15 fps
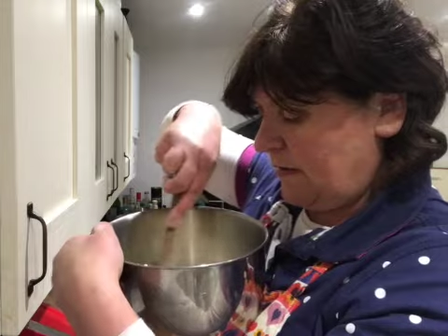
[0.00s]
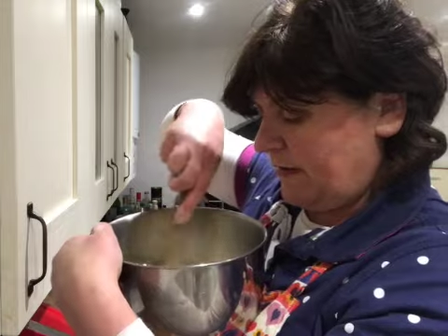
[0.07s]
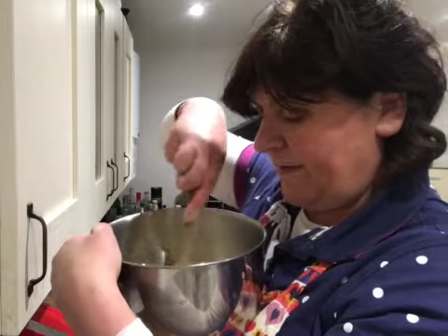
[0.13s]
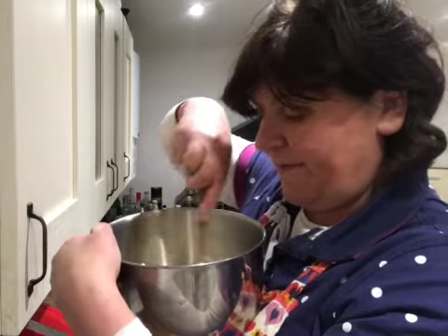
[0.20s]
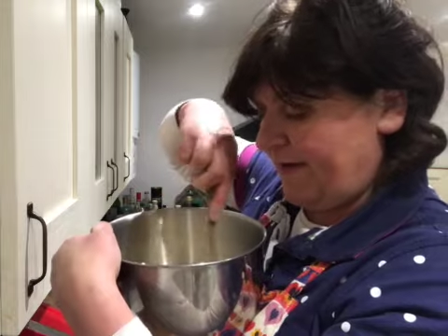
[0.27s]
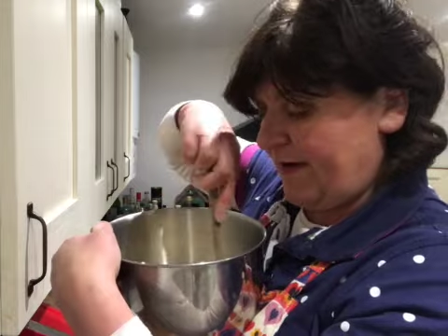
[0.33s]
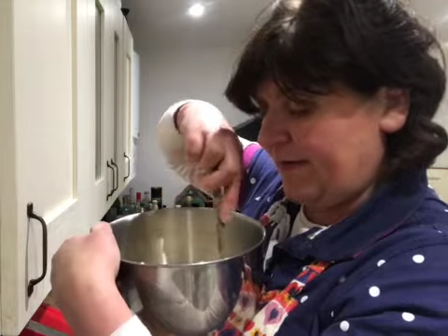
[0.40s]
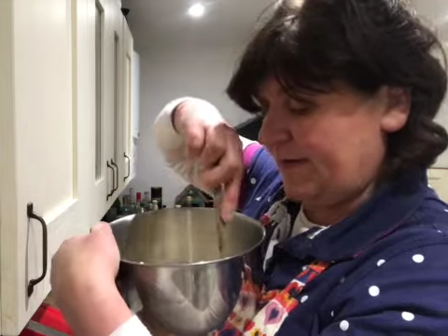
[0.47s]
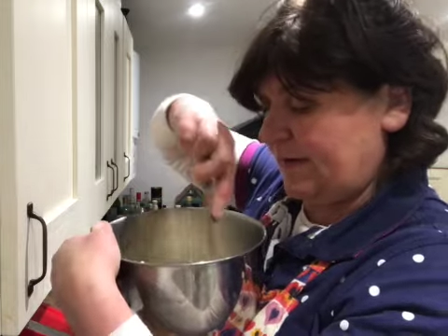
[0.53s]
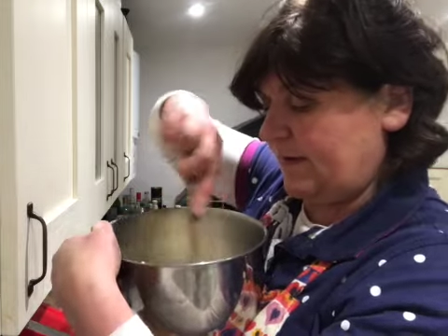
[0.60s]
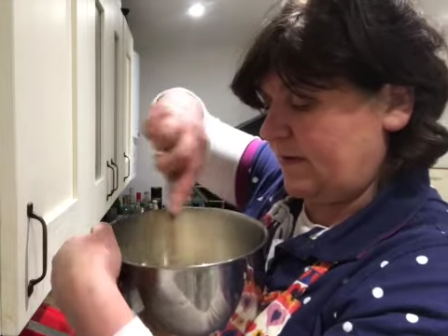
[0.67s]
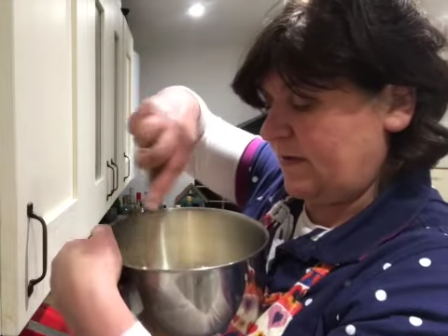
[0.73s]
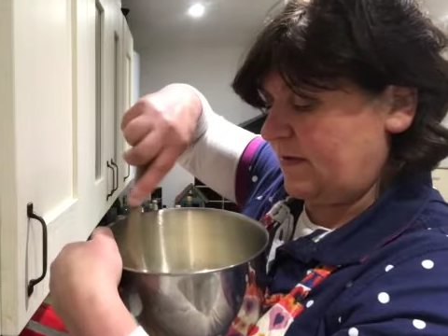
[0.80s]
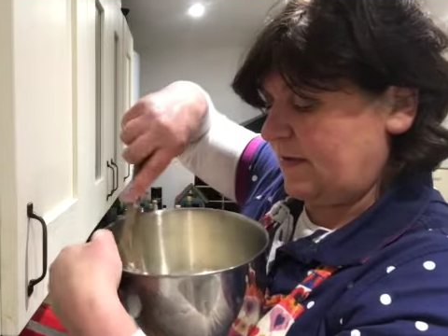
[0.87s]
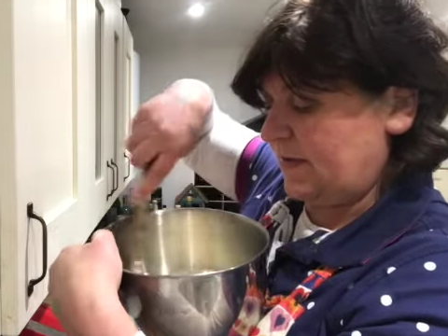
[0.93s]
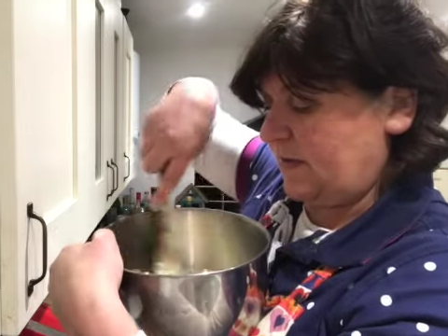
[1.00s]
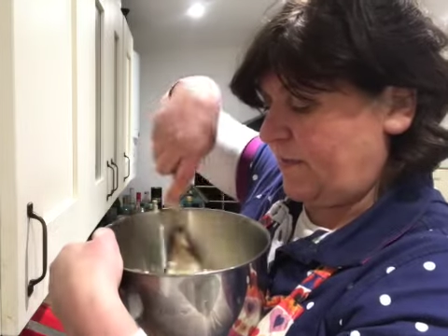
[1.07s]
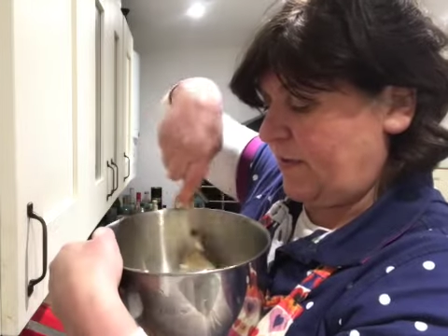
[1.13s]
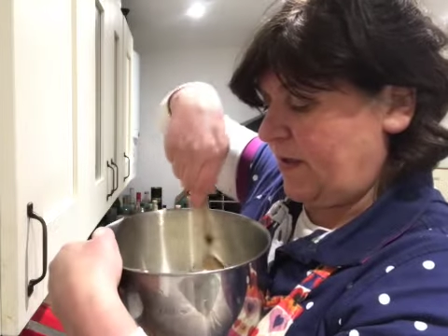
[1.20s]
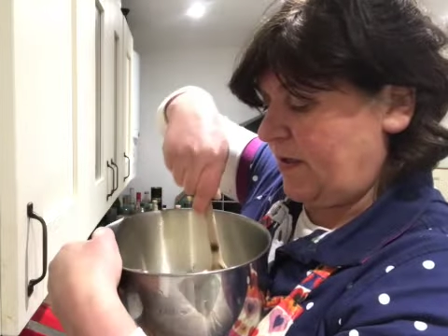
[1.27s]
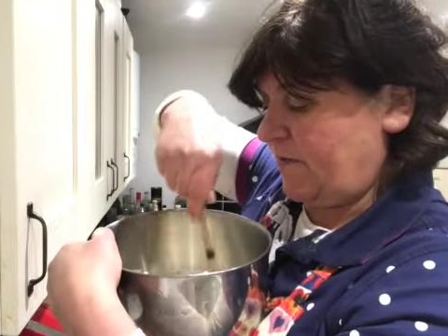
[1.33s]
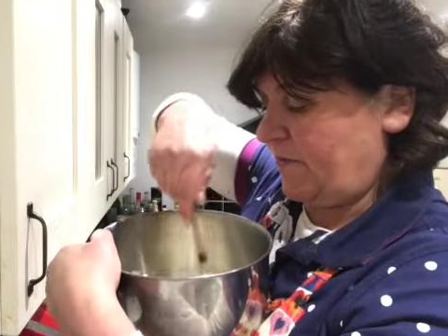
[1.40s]
That flour seems to have
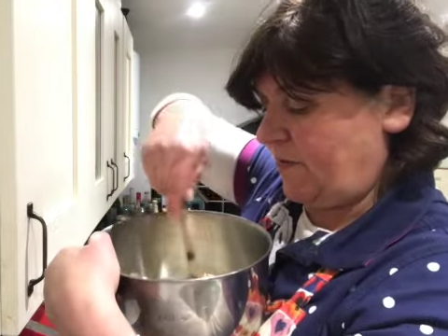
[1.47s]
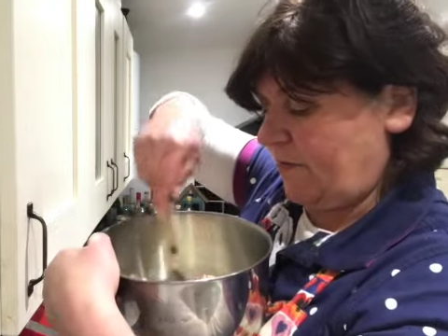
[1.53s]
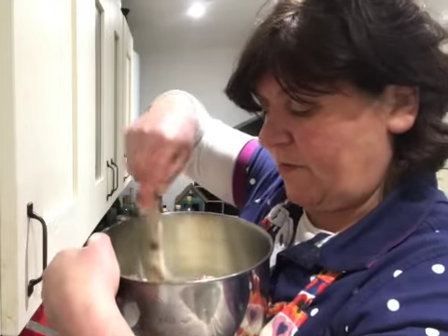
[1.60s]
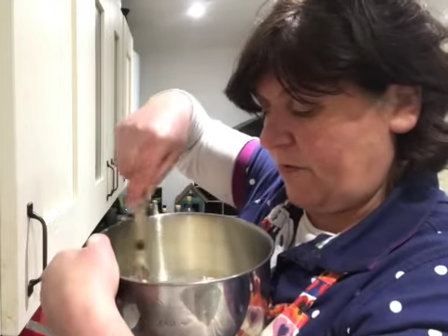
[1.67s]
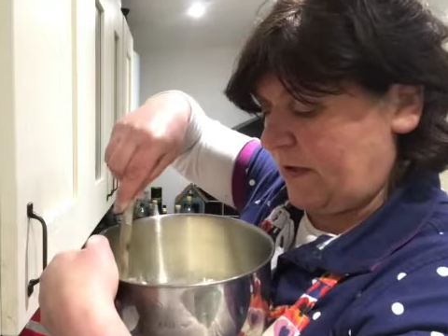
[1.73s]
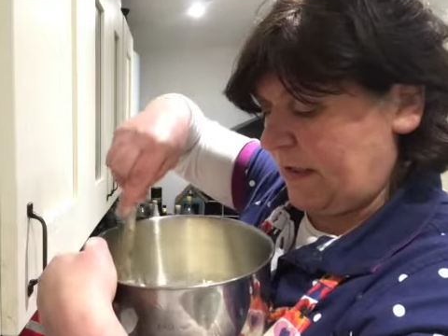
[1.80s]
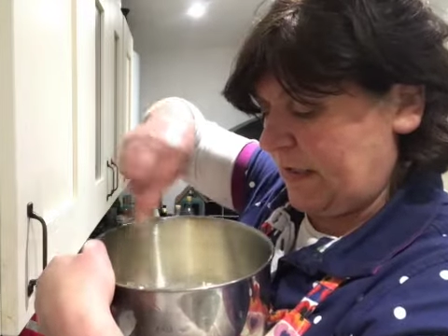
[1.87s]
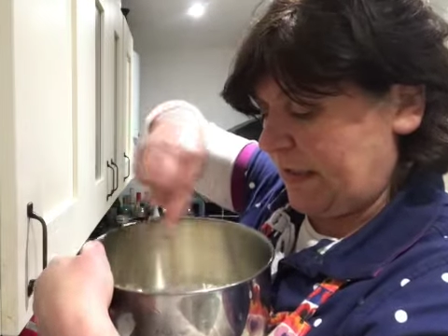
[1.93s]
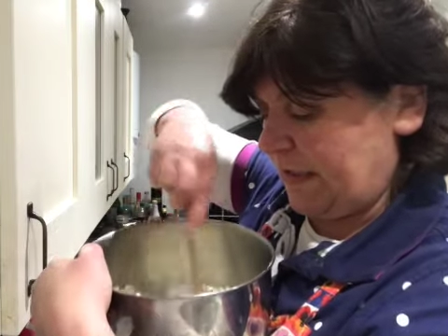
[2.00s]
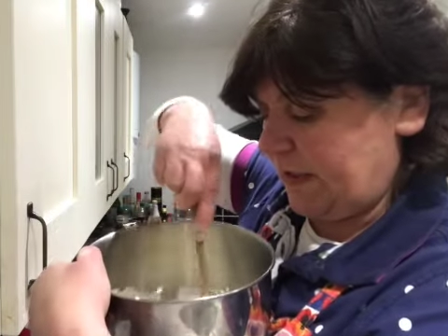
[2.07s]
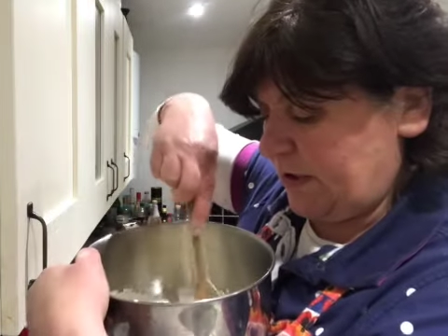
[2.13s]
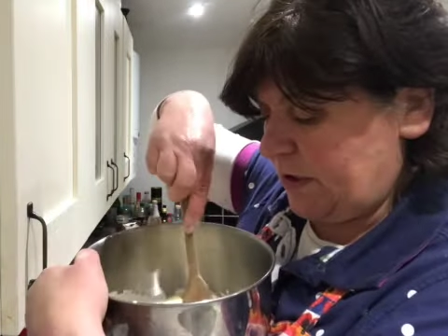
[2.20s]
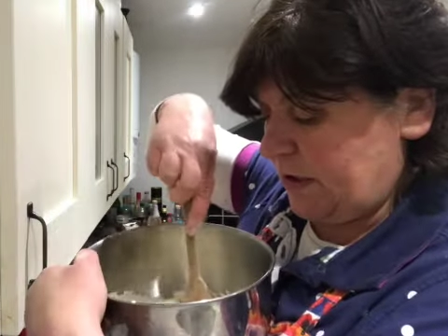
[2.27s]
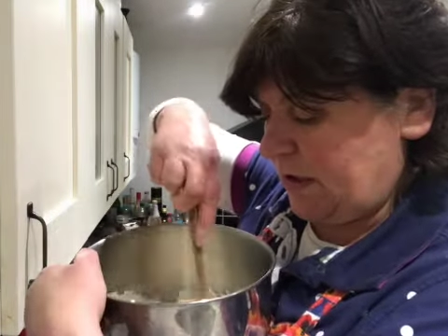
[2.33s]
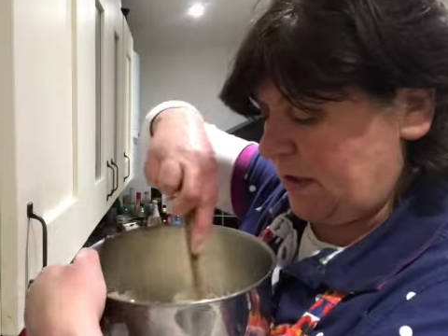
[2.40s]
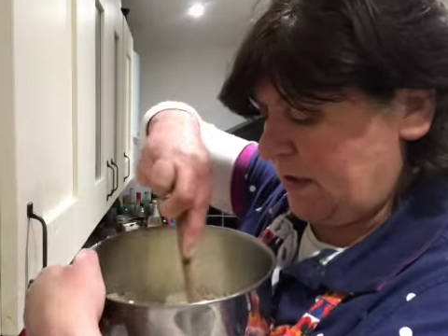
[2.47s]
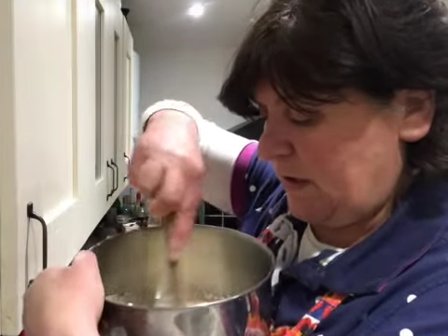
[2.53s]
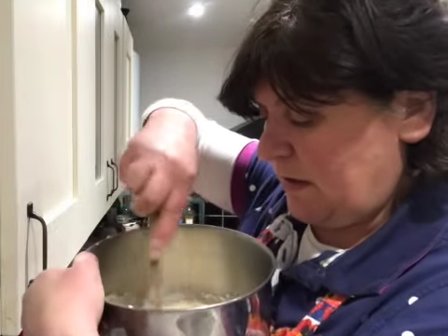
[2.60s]
disappeared rather quickly, actually.